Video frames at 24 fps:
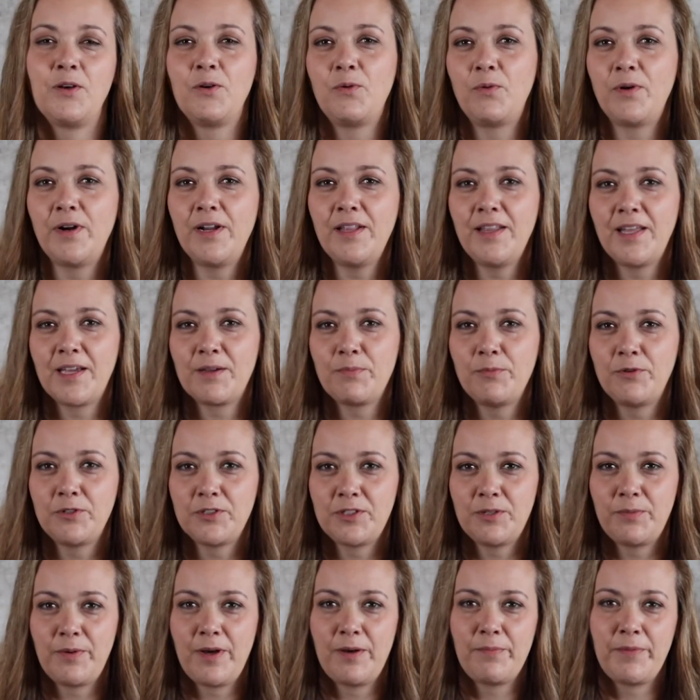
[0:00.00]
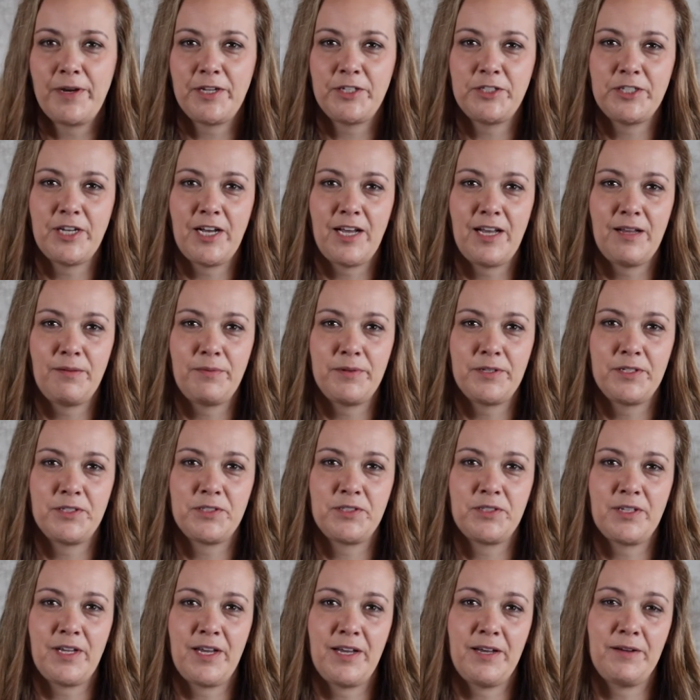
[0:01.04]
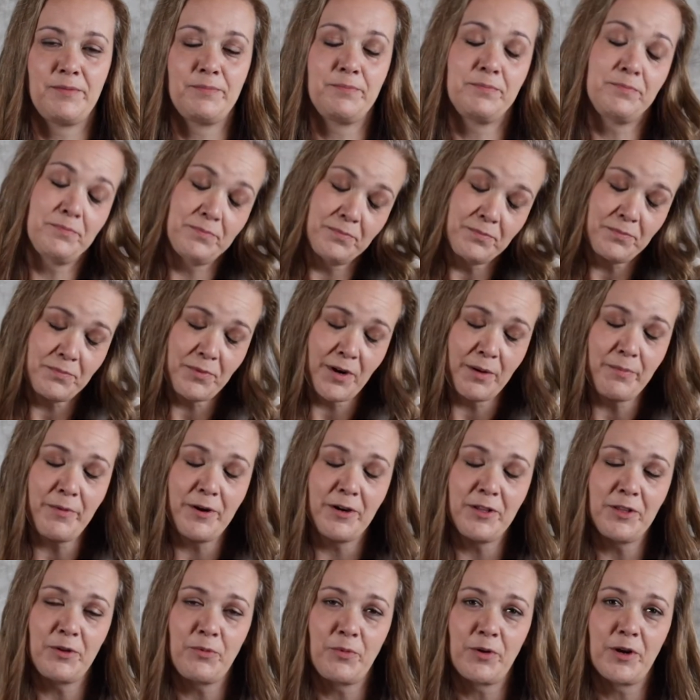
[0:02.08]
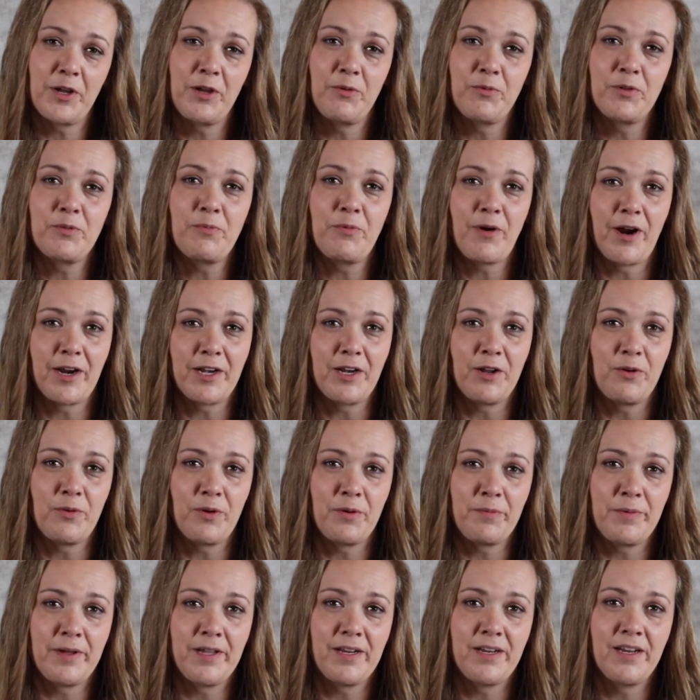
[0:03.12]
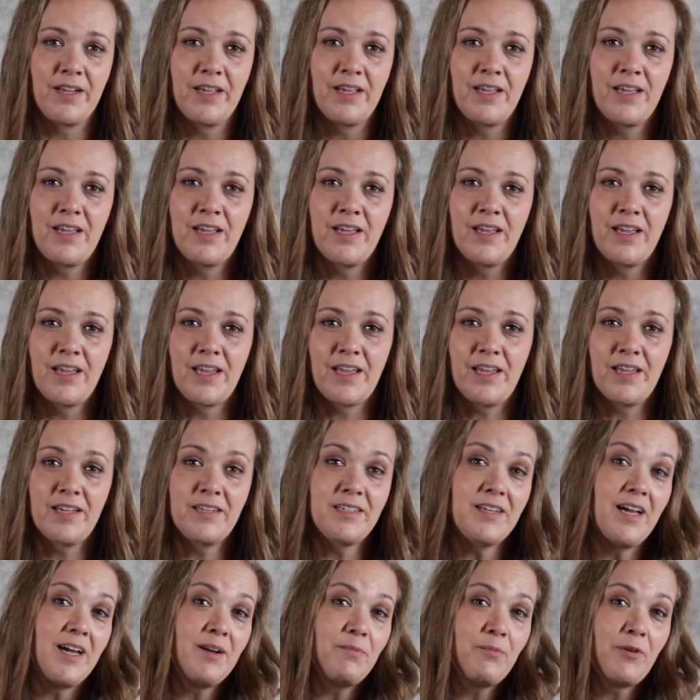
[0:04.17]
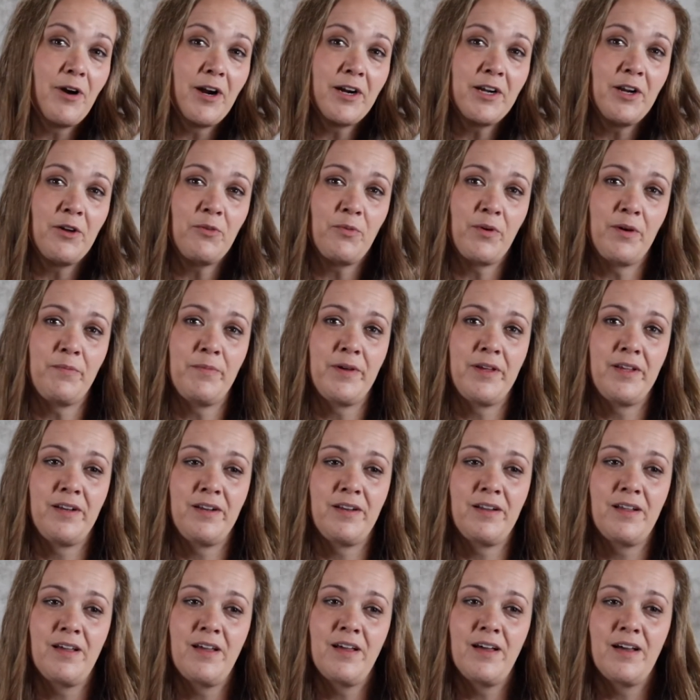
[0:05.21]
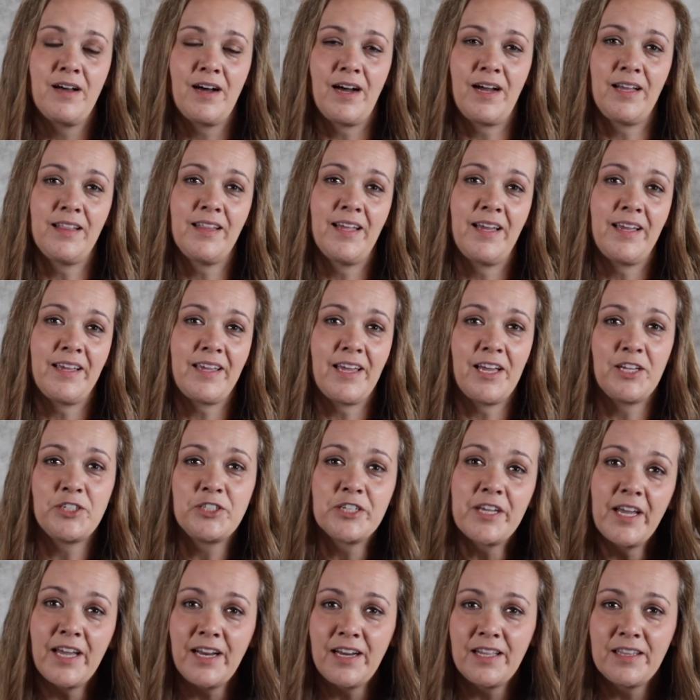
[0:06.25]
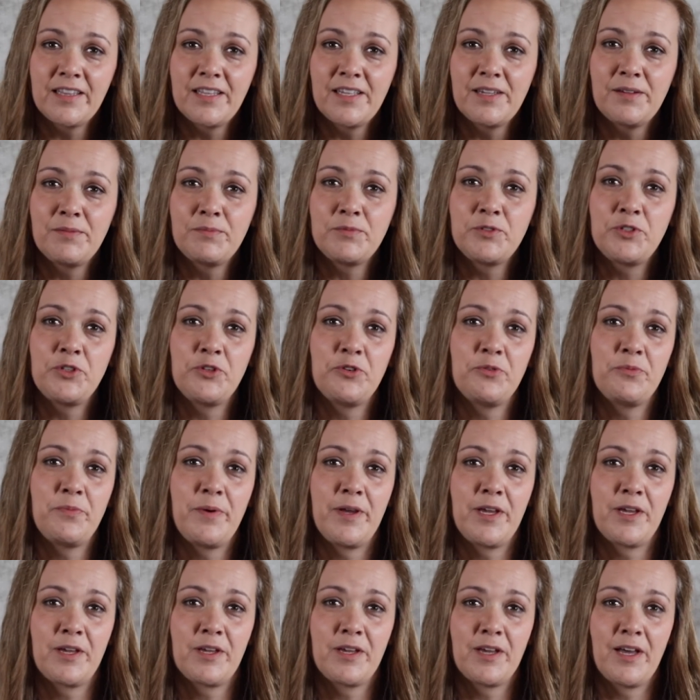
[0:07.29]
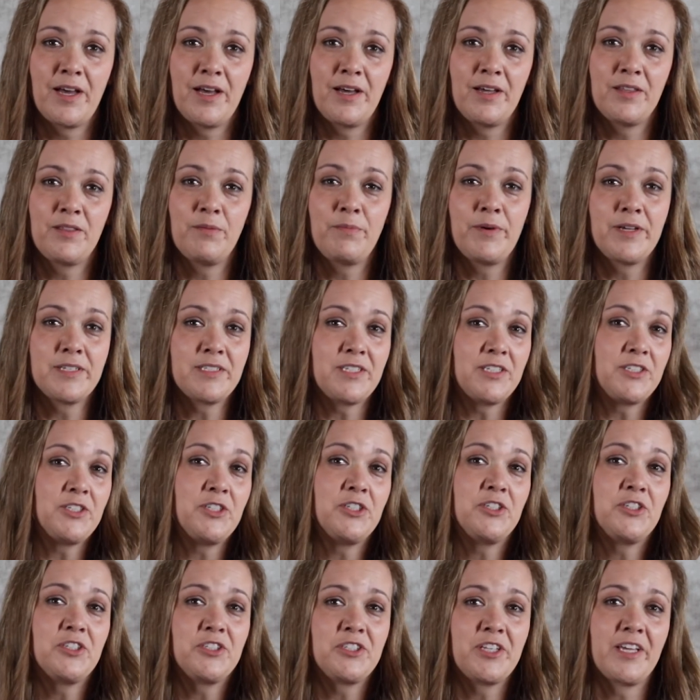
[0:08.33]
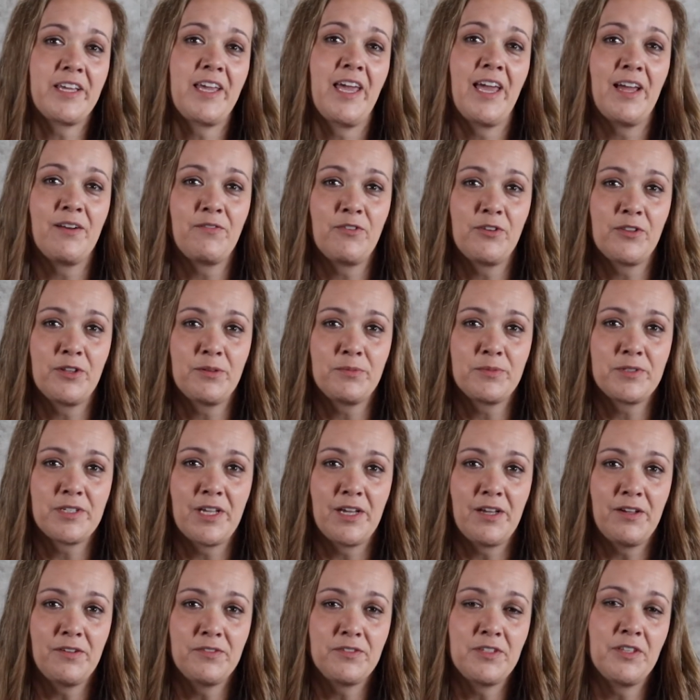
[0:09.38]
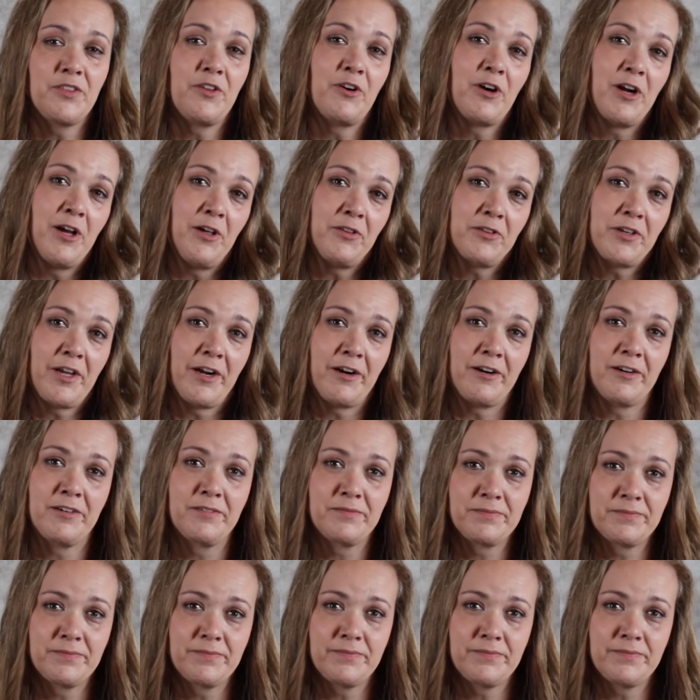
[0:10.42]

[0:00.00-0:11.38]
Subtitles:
What I like most about my job is primarily working with pregnant women and non-pregnant women. I like educating them to make the best decisions they can for themselves and their healthcare.